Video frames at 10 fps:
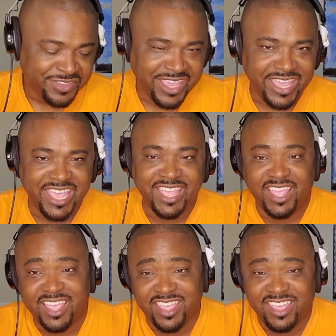
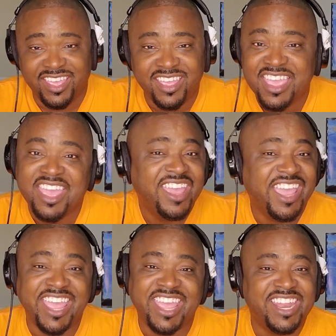
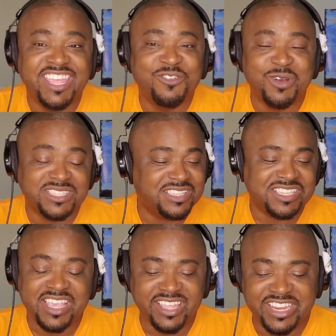And he wasn't
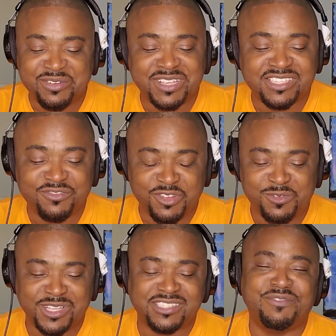taking it. He
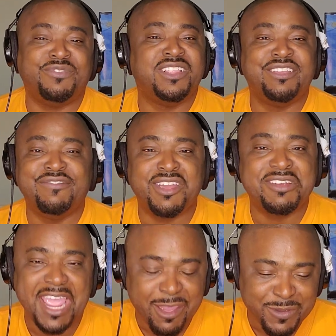wasn't feeling
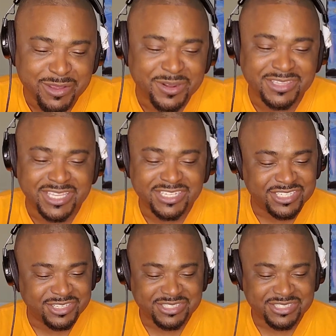very happy about that joke.